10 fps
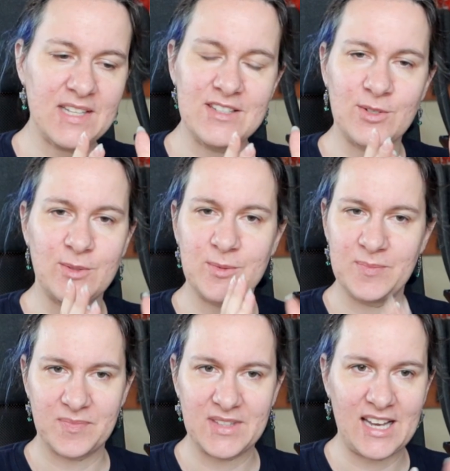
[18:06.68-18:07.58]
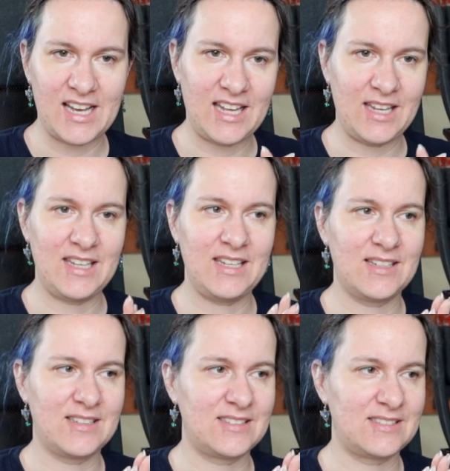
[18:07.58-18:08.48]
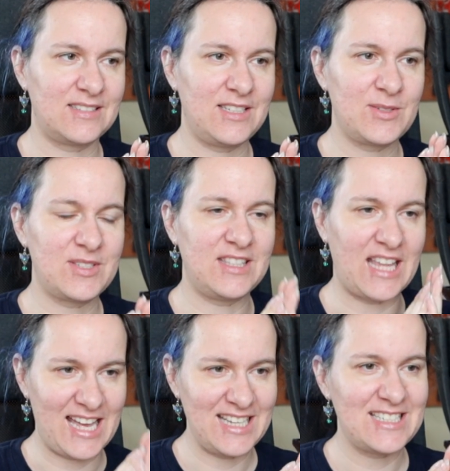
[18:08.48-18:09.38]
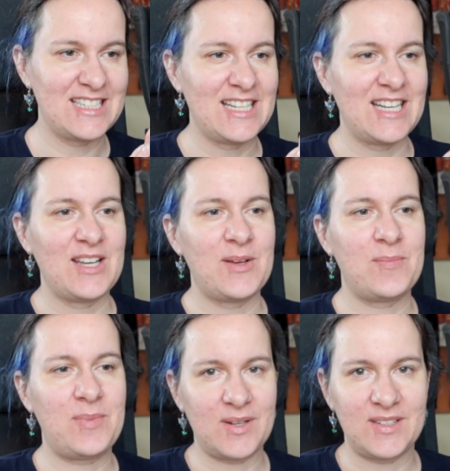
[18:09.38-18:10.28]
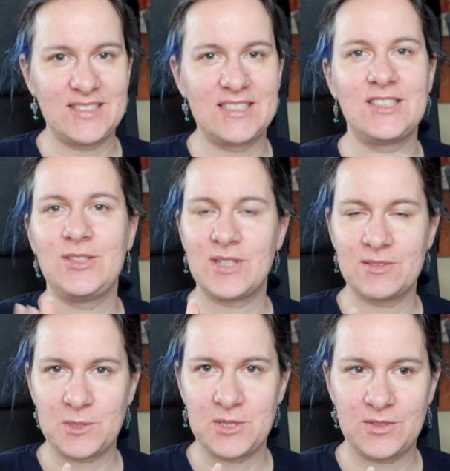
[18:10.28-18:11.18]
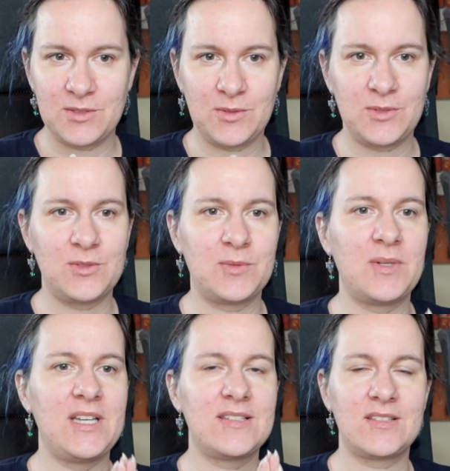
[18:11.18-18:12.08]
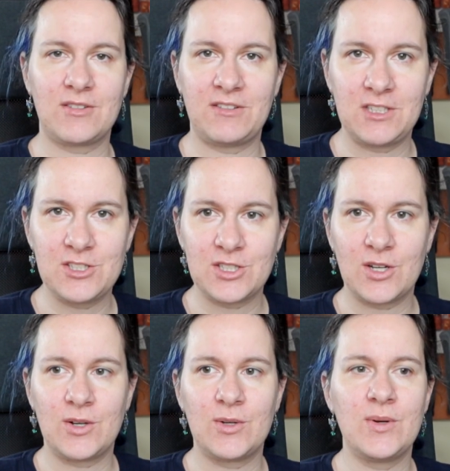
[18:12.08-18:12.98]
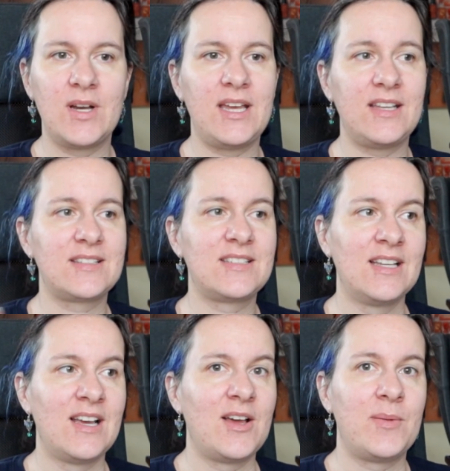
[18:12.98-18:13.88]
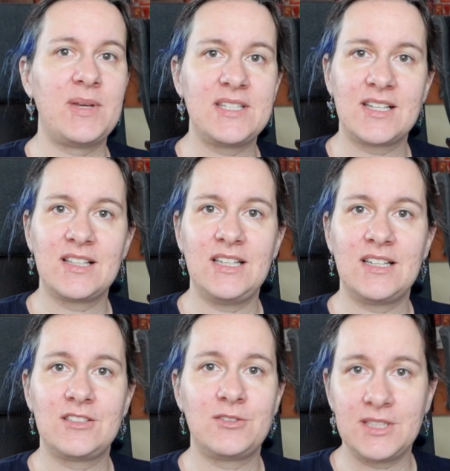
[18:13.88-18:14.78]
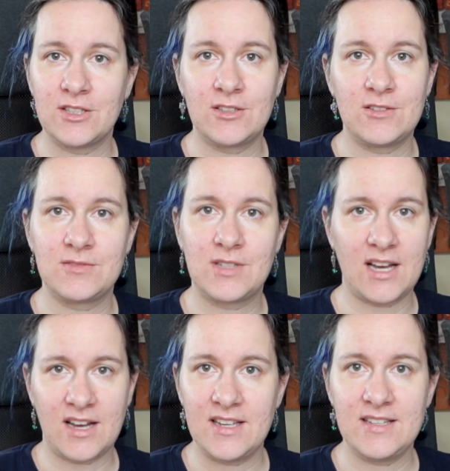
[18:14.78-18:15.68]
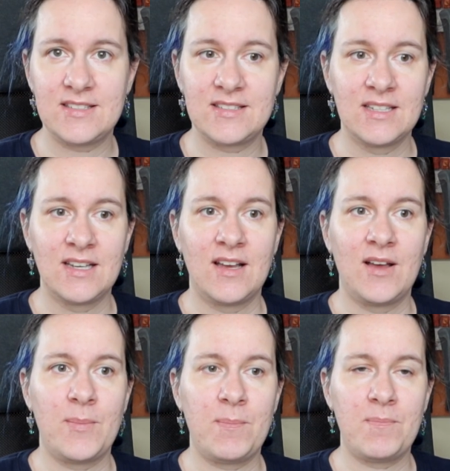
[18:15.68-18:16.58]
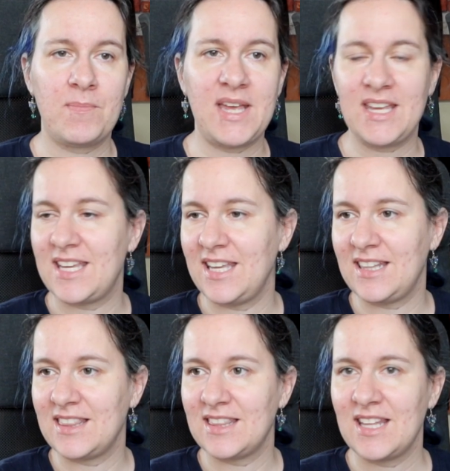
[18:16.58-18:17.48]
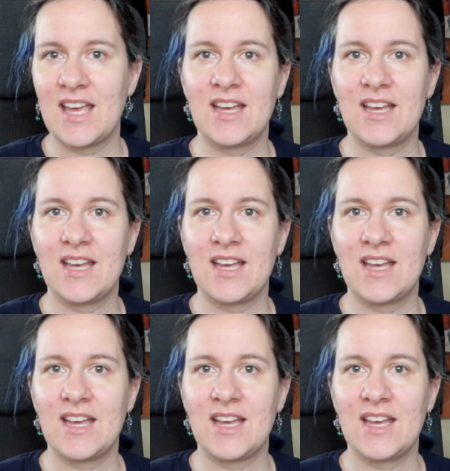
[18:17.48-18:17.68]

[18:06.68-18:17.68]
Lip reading: so I used that. But you can watch it on YouTube. It's a travel show. It's basically a trio of guys making